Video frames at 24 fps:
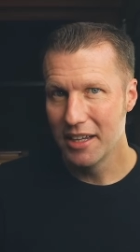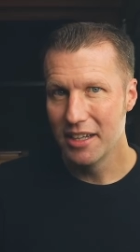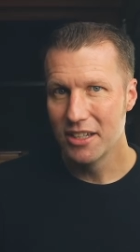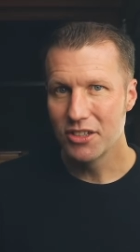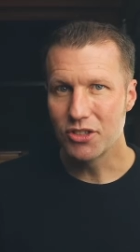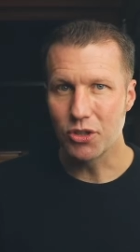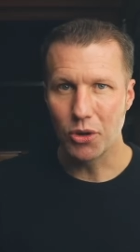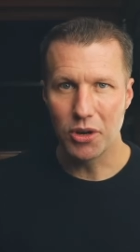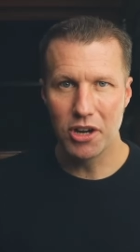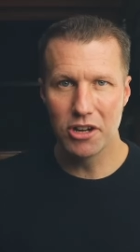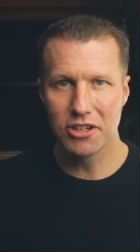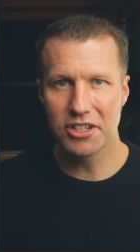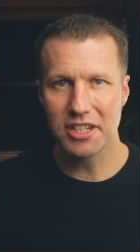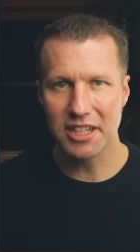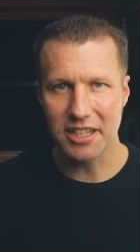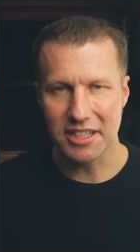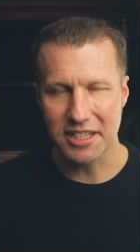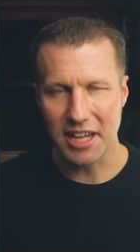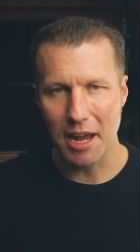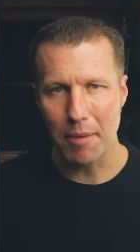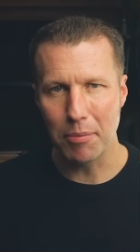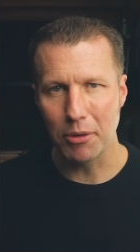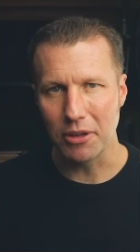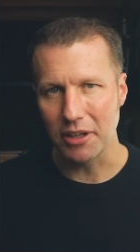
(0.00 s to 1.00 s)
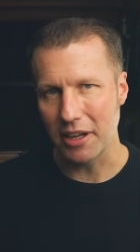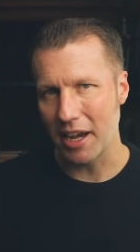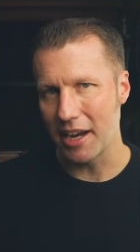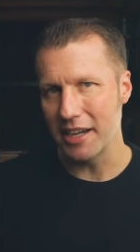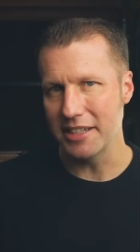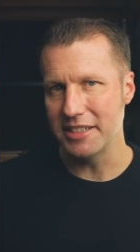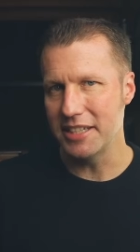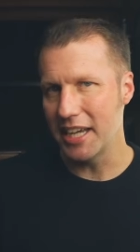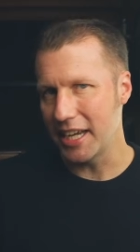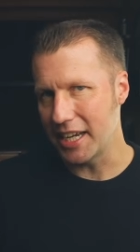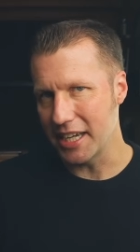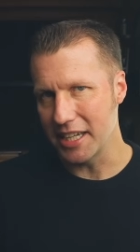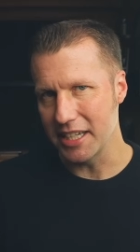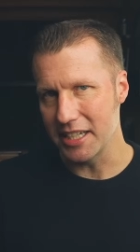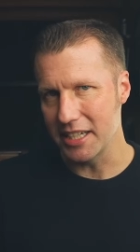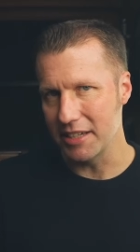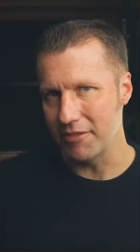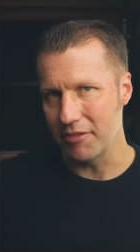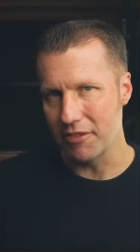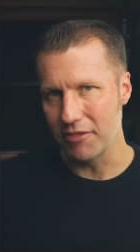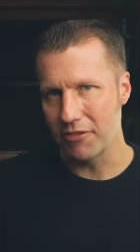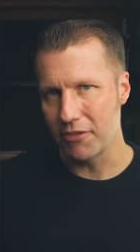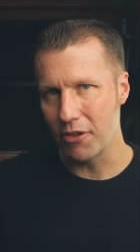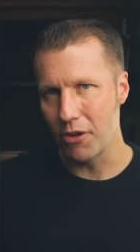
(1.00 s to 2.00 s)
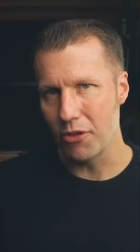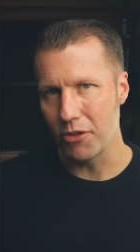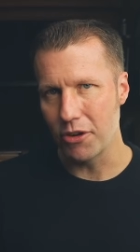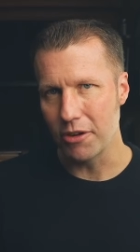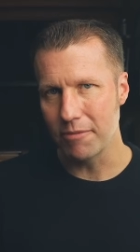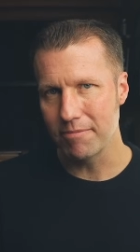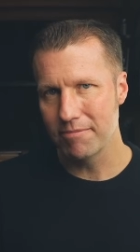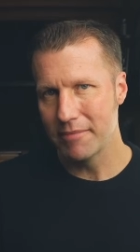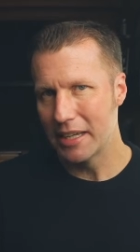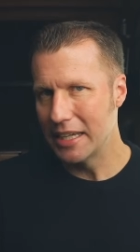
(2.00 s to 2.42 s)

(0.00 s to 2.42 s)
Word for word: So here's an example to kind of take it even further.